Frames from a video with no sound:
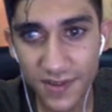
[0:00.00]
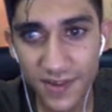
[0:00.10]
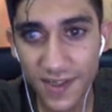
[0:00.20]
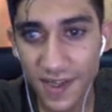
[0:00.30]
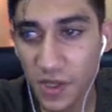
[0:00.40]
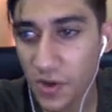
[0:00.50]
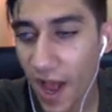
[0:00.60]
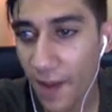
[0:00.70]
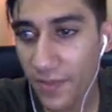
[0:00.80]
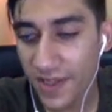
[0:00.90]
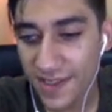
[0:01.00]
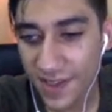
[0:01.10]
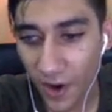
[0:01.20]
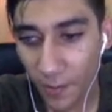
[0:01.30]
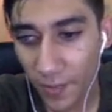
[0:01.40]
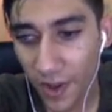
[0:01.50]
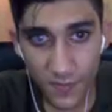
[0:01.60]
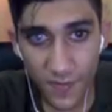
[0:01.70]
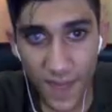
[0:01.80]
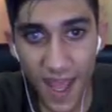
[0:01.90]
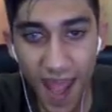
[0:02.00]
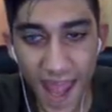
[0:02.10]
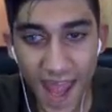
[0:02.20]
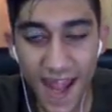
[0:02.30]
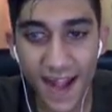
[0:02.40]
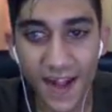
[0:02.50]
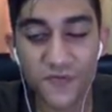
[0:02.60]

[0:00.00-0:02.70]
the new app is up. Hey,